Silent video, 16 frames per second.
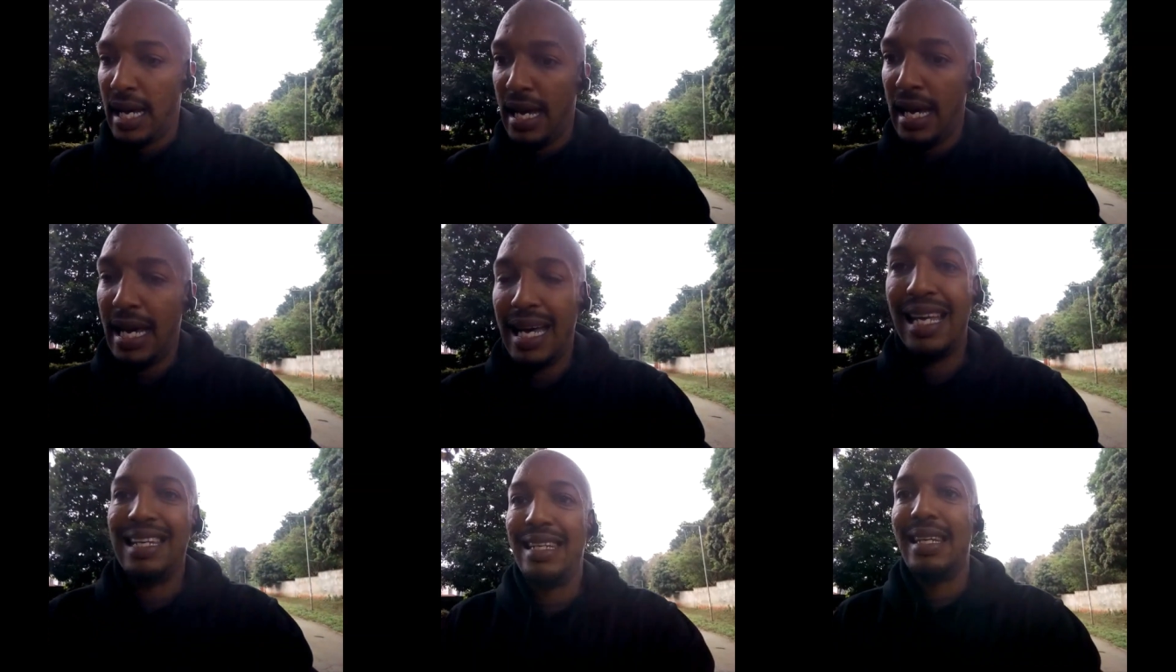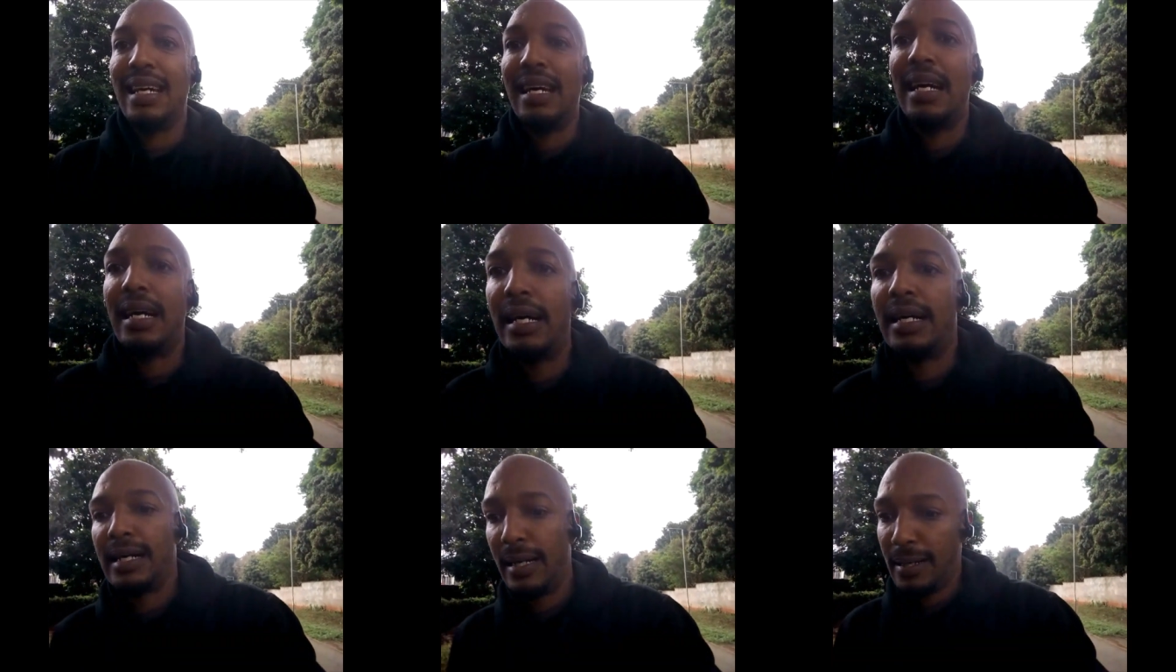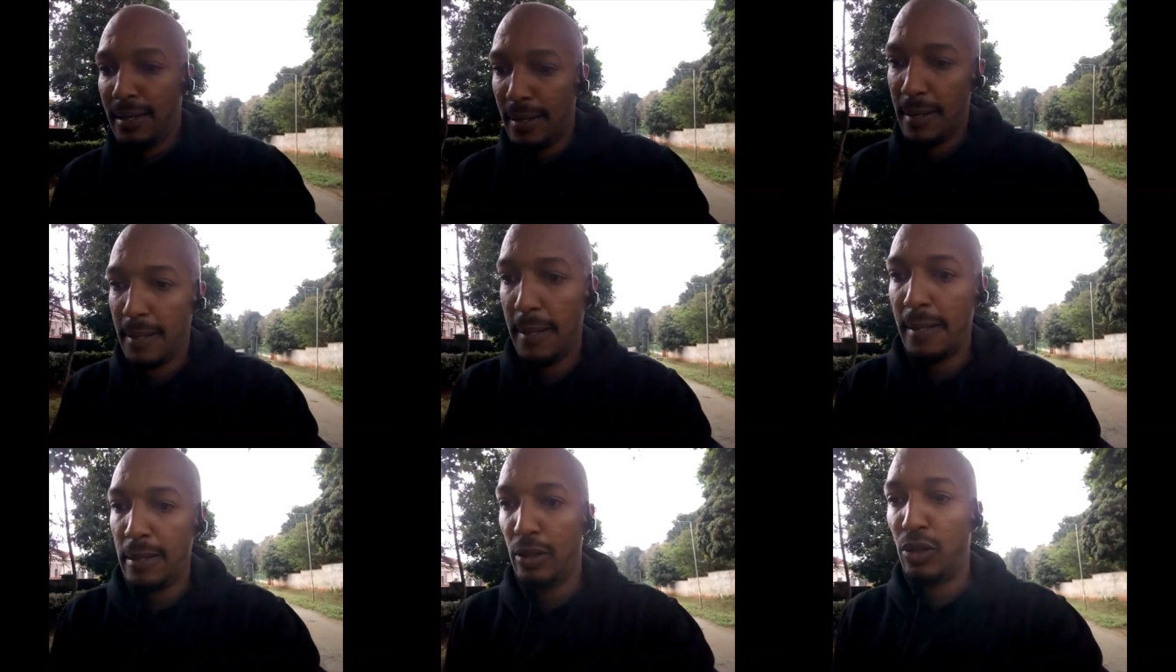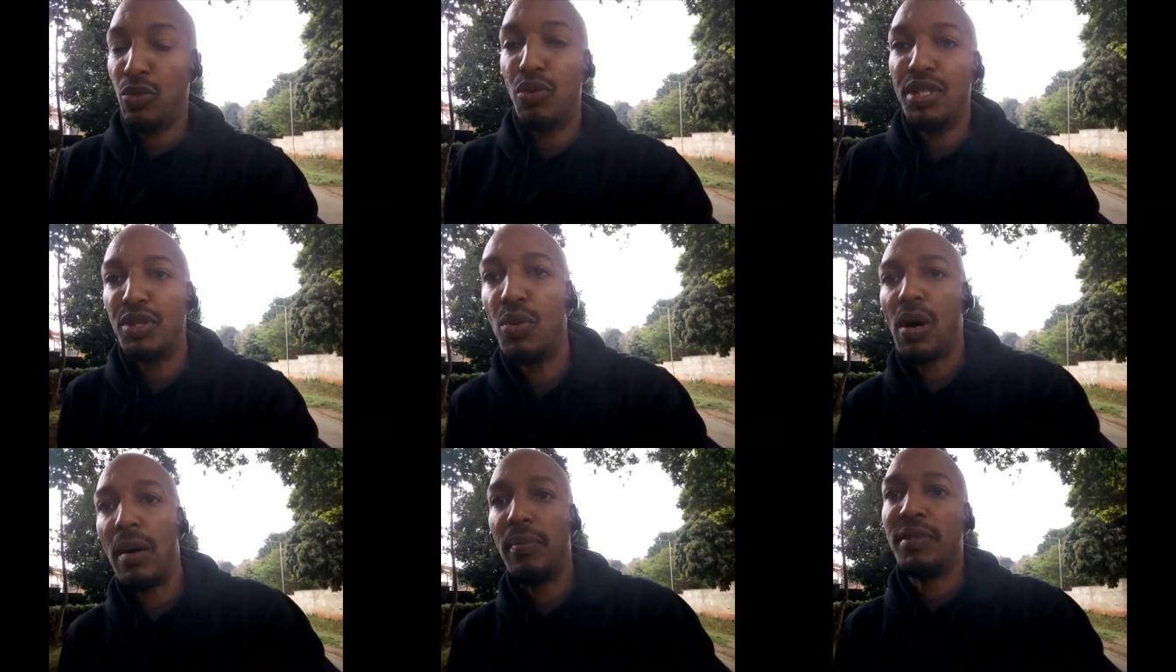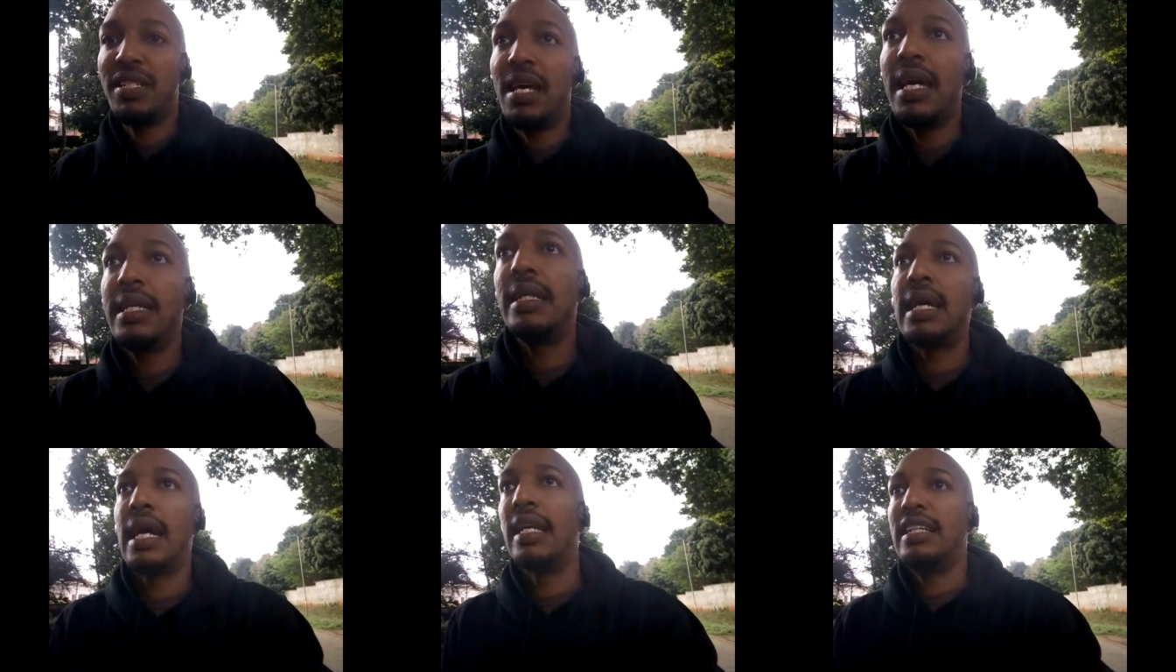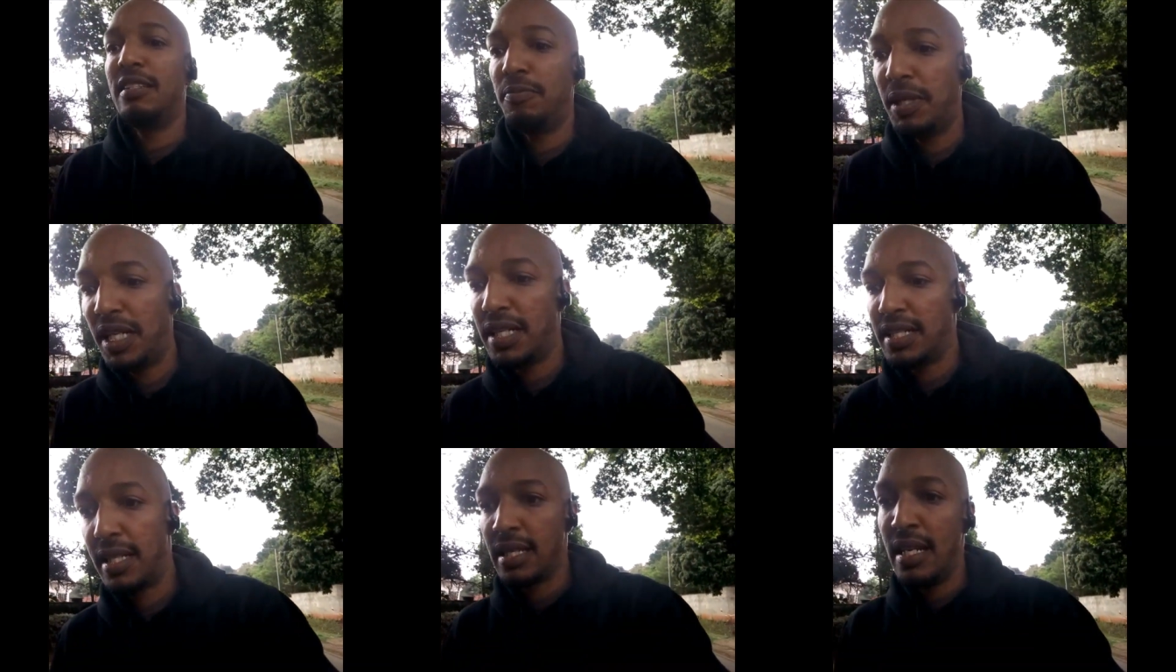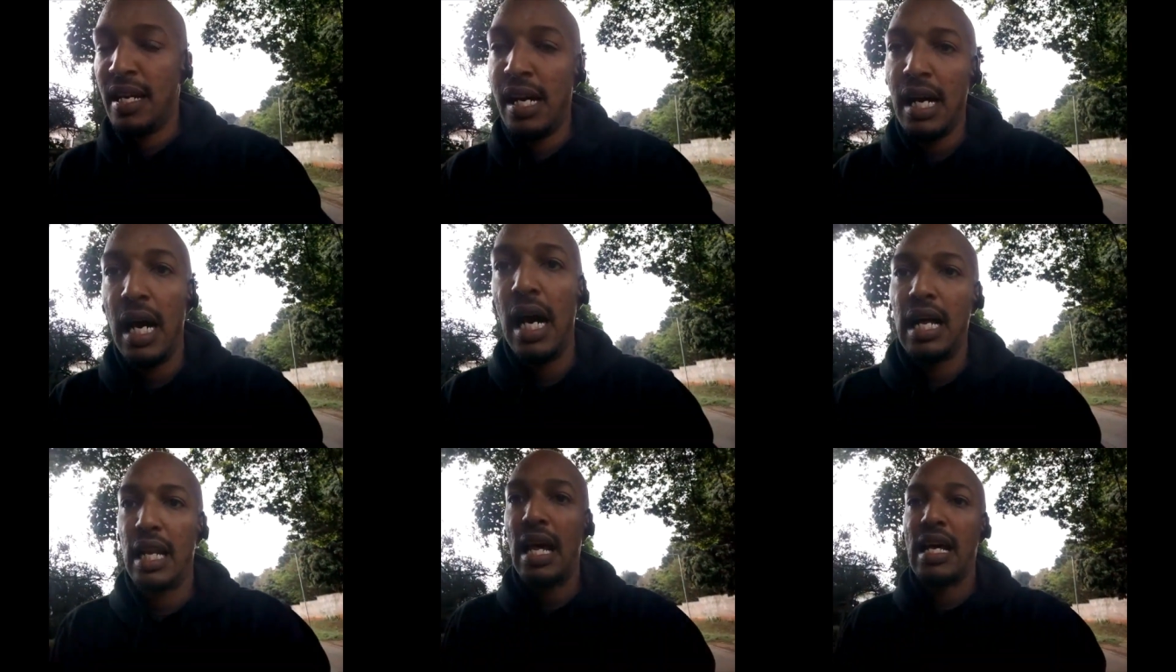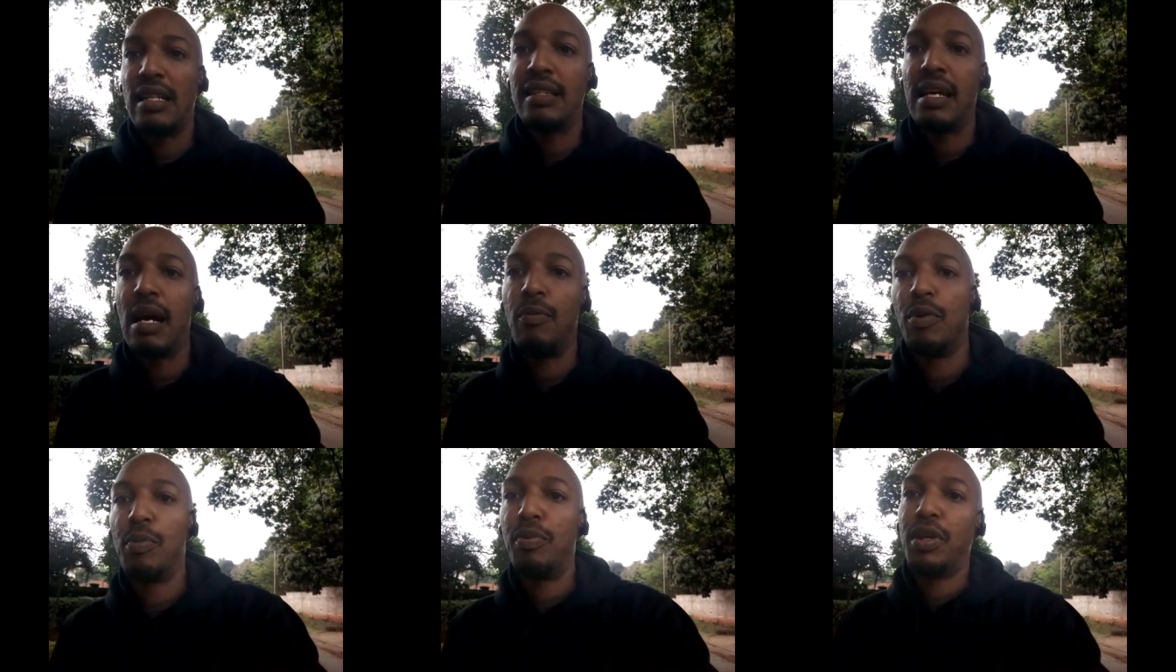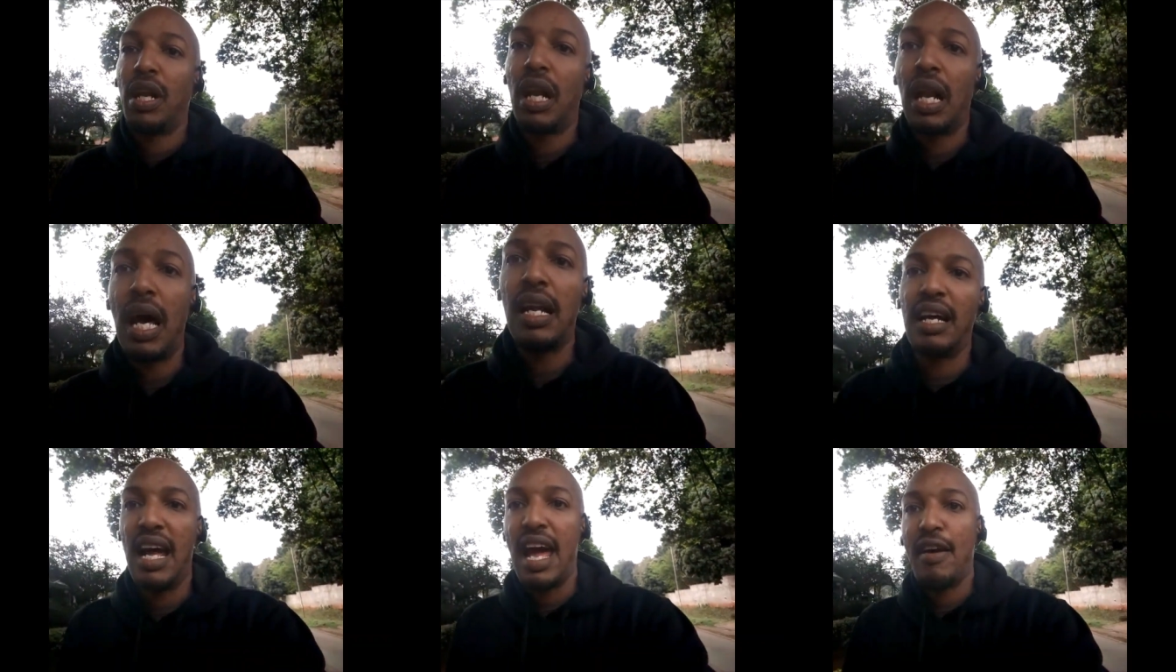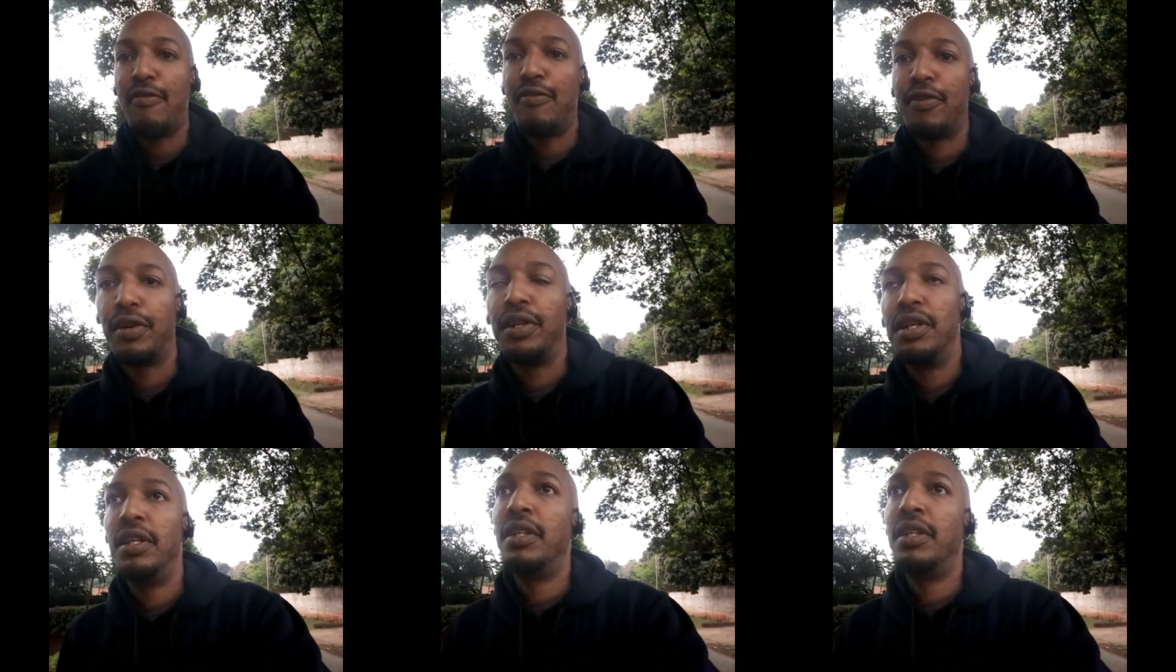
And uh, the reason why I'm saying that is because a lot of time we put a lot of effort